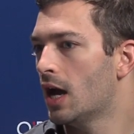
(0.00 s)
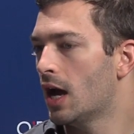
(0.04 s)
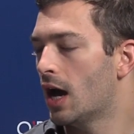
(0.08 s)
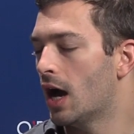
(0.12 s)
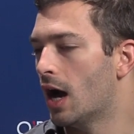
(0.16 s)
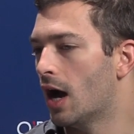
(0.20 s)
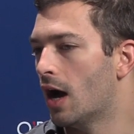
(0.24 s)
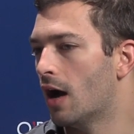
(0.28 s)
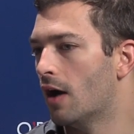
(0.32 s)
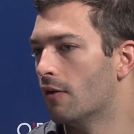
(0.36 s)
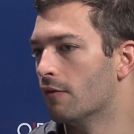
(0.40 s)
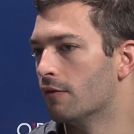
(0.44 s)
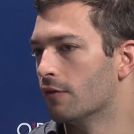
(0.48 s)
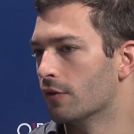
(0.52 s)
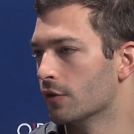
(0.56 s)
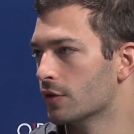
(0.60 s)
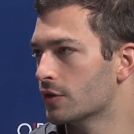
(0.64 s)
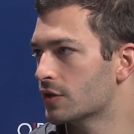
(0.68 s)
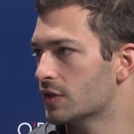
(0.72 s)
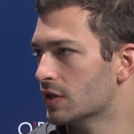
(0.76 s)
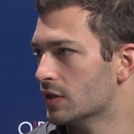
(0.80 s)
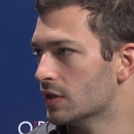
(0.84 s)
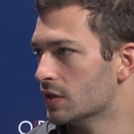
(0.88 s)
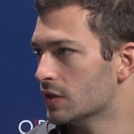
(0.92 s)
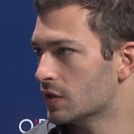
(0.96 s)
uh,
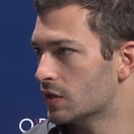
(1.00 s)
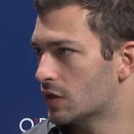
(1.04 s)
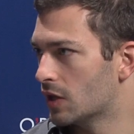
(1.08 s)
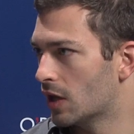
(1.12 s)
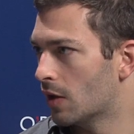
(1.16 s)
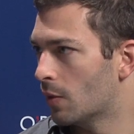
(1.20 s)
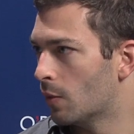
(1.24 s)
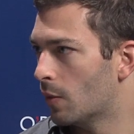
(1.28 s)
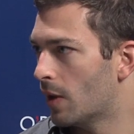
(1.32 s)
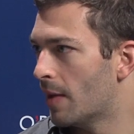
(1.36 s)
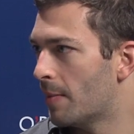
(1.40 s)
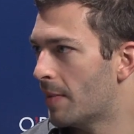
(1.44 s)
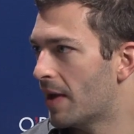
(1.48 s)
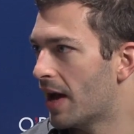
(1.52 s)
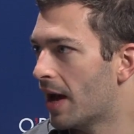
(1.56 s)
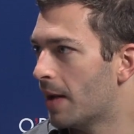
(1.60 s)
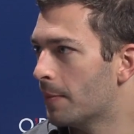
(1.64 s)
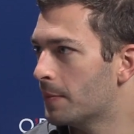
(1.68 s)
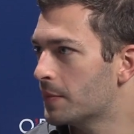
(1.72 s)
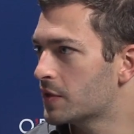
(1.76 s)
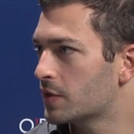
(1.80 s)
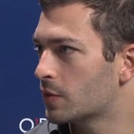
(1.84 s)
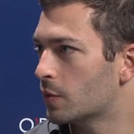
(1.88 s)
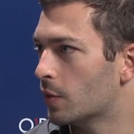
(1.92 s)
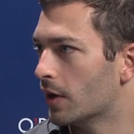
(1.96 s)
versus uh, web
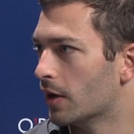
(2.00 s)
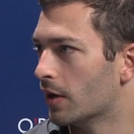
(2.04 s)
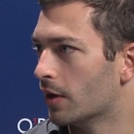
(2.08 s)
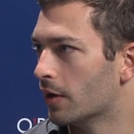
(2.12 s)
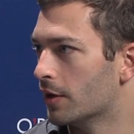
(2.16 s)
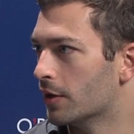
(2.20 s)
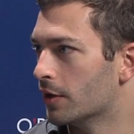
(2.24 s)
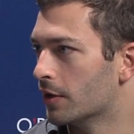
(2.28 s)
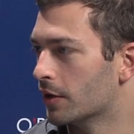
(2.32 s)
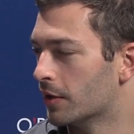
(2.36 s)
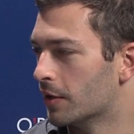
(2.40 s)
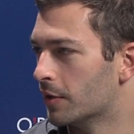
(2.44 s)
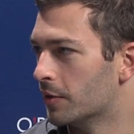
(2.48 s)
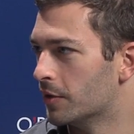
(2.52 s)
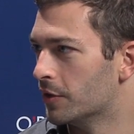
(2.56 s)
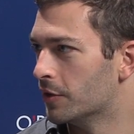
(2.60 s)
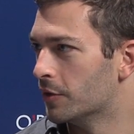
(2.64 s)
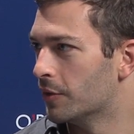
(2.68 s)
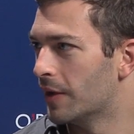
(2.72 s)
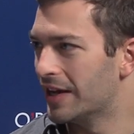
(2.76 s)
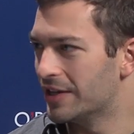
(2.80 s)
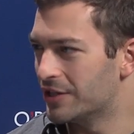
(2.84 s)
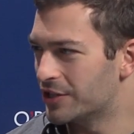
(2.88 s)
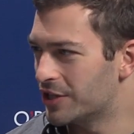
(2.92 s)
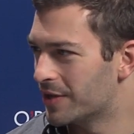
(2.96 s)
apps where you're going to
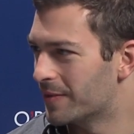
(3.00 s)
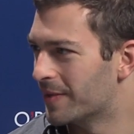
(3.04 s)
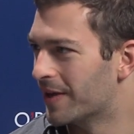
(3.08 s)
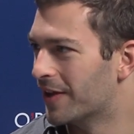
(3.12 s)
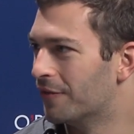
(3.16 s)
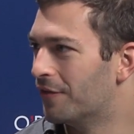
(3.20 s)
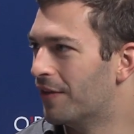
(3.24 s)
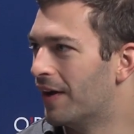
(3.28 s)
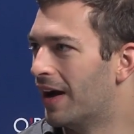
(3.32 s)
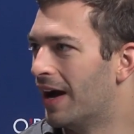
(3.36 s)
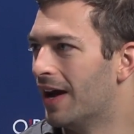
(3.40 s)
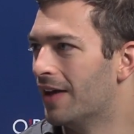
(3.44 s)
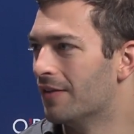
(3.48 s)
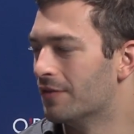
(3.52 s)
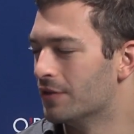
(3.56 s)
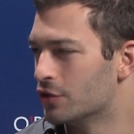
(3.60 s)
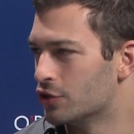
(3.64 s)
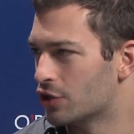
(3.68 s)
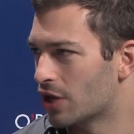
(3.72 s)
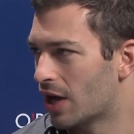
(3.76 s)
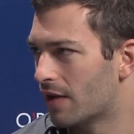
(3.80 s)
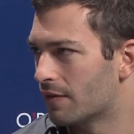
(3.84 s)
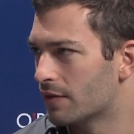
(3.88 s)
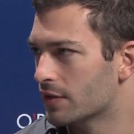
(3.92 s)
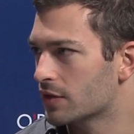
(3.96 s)
do H T M L five and
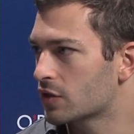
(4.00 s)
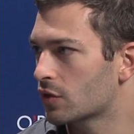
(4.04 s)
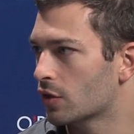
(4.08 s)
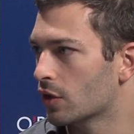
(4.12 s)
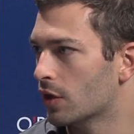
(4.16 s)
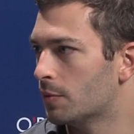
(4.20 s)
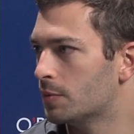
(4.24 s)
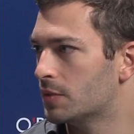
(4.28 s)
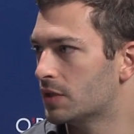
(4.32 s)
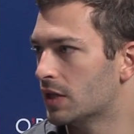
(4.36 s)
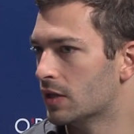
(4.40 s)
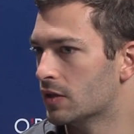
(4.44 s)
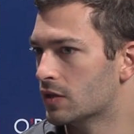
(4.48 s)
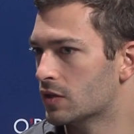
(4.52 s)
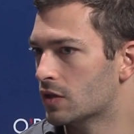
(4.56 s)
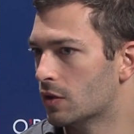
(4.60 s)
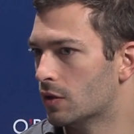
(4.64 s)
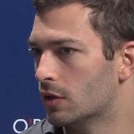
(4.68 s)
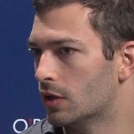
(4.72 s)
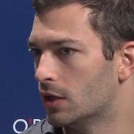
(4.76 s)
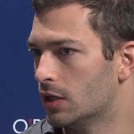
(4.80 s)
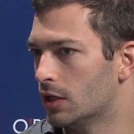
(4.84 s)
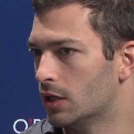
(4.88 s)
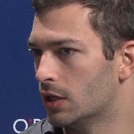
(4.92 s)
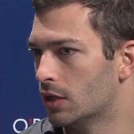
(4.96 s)
JavaScript, and so
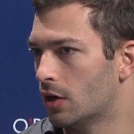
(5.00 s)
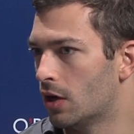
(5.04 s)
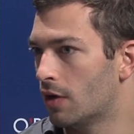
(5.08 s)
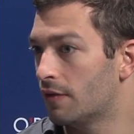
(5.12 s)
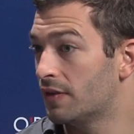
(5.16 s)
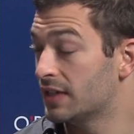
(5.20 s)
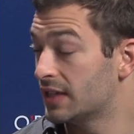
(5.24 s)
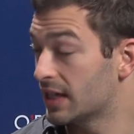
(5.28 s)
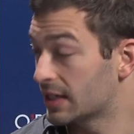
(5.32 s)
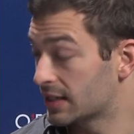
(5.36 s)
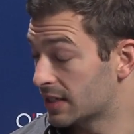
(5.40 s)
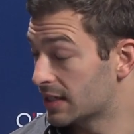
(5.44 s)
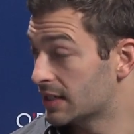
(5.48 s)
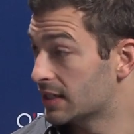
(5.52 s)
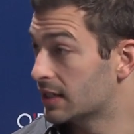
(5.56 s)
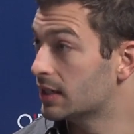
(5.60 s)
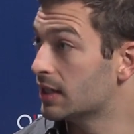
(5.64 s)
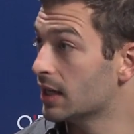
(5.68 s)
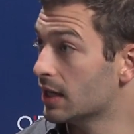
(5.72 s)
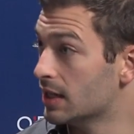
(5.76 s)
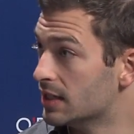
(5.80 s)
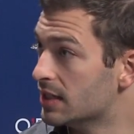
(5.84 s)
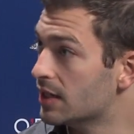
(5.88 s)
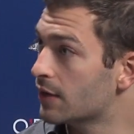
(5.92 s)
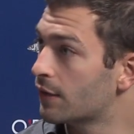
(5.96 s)
it, it often takes a,
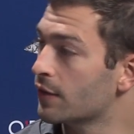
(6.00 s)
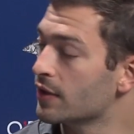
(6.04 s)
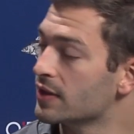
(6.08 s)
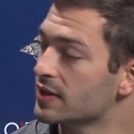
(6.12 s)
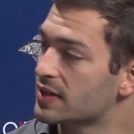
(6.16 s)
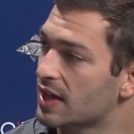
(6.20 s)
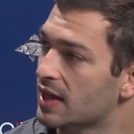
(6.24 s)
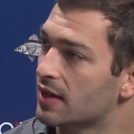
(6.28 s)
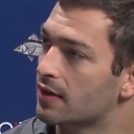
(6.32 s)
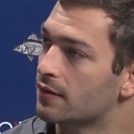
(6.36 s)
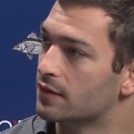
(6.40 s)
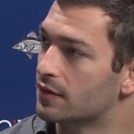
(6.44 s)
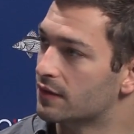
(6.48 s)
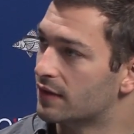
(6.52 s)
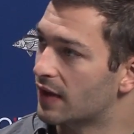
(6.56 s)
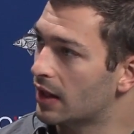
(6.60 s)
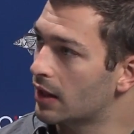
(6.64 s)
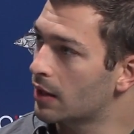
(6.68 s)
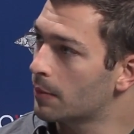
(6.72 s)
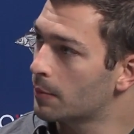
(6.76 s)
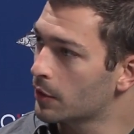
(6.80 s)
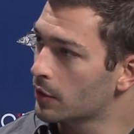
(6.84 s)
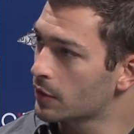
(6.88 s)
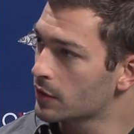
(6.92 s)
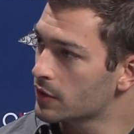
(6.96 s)
a different set of
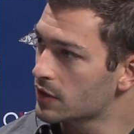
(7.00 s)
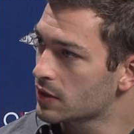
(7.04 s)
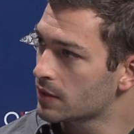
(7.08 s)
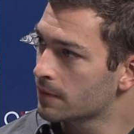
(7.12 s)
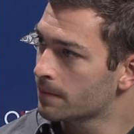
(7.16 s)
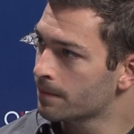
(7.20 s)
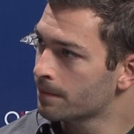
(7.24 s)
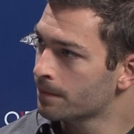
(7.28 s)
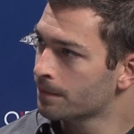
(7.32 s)
developers.